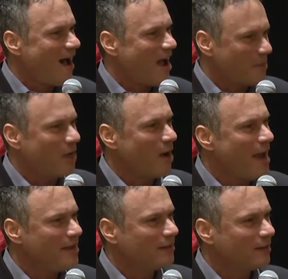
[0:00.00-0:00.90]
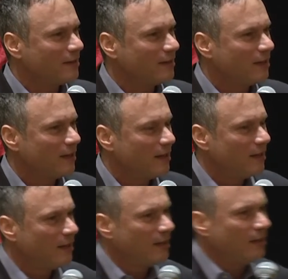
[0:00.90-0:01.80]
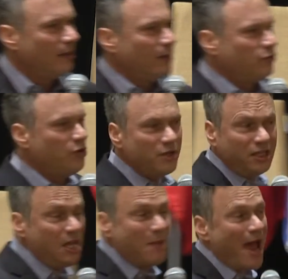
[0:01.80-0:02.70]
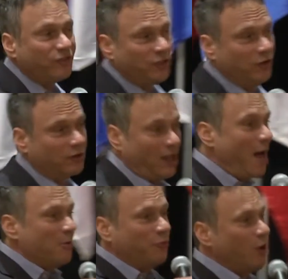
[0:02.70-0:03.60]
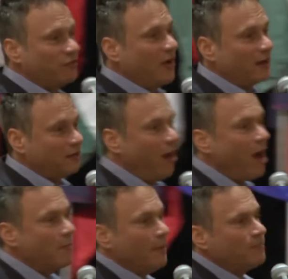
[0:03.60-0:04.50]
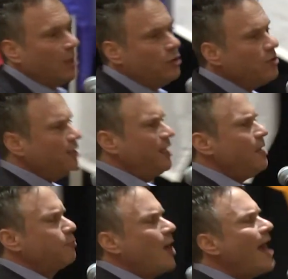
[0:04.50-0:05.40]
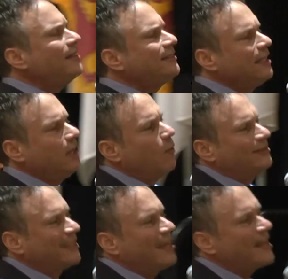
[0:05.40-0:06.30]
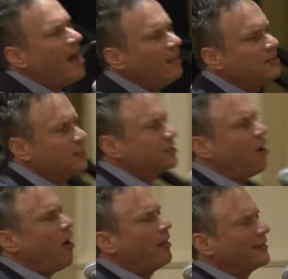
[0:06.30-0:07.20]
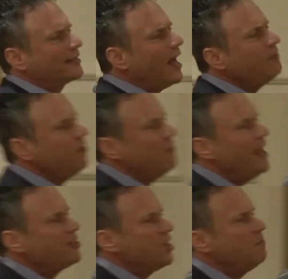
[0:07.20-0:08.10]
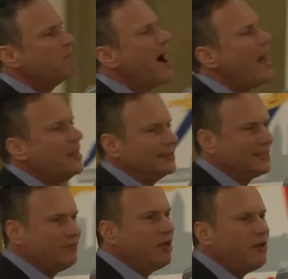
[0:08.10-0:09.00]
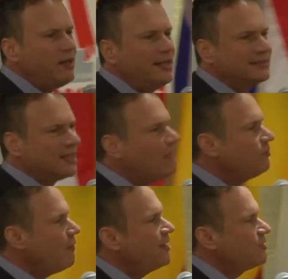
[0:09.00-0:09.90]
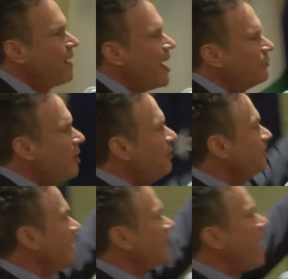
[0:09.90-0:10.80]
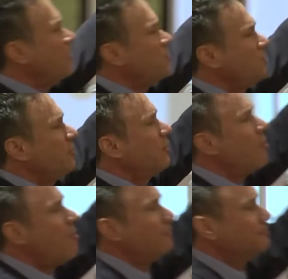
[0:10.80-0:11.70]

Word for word: Am I right? So you can keep asking your club if we're a fun club. You can keep practicing what psychologists call confirmation bias. Have you heard of this? Confirmation bias. Do we have any psychologists in the room?